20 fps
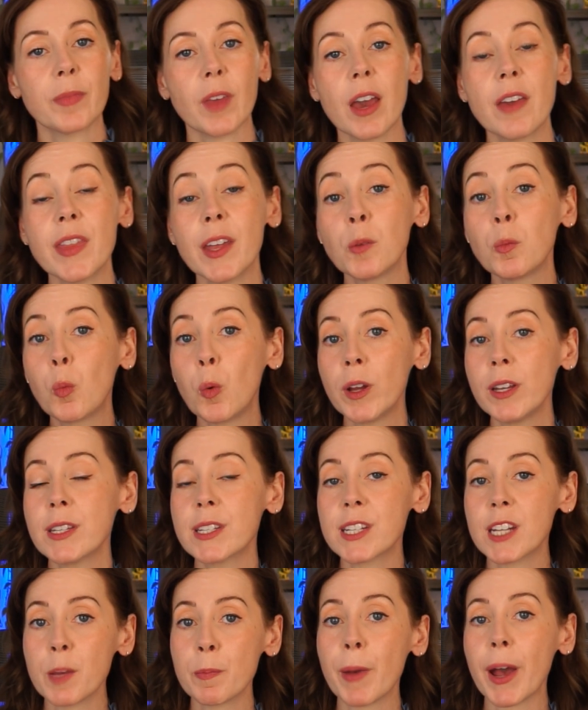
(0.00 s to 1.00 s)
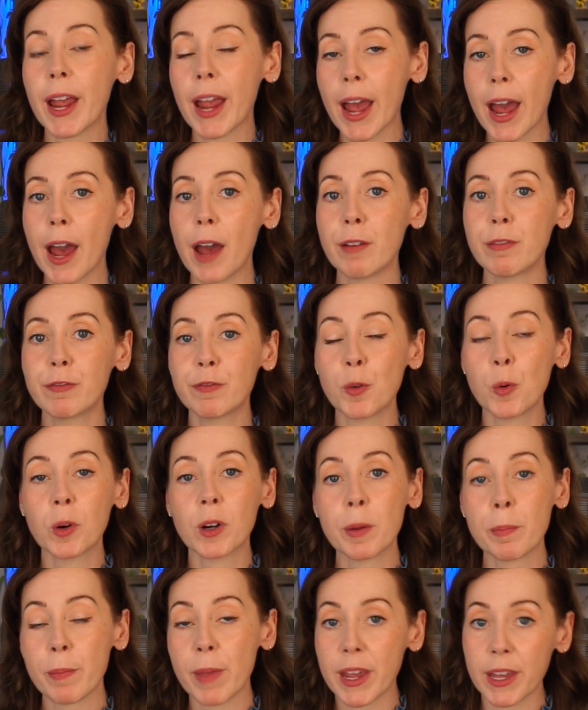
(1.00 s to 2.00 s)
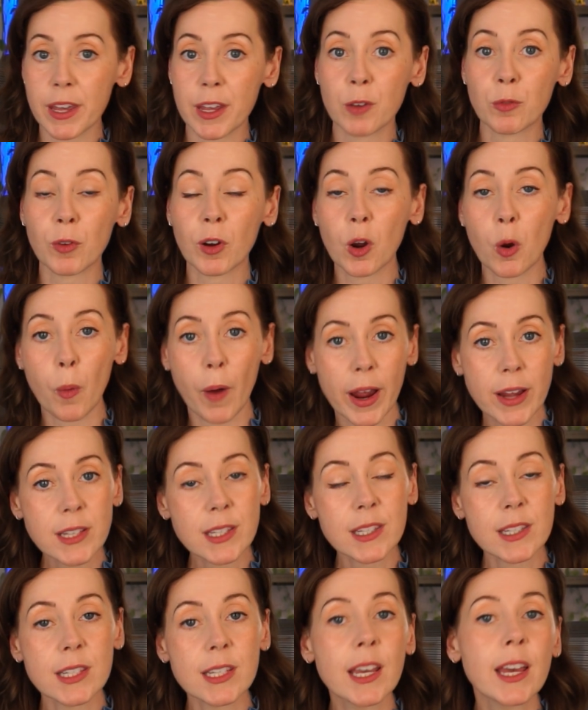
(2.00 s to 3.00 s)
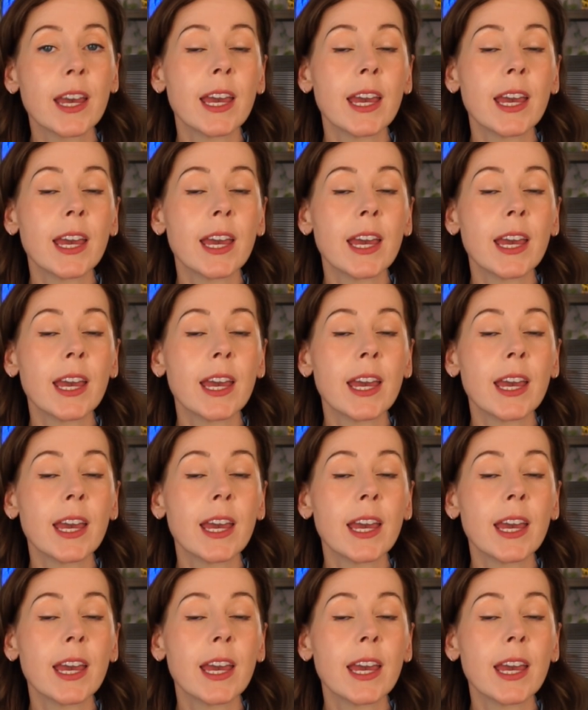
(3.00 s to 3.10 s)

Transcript: And then one tip I have for making requests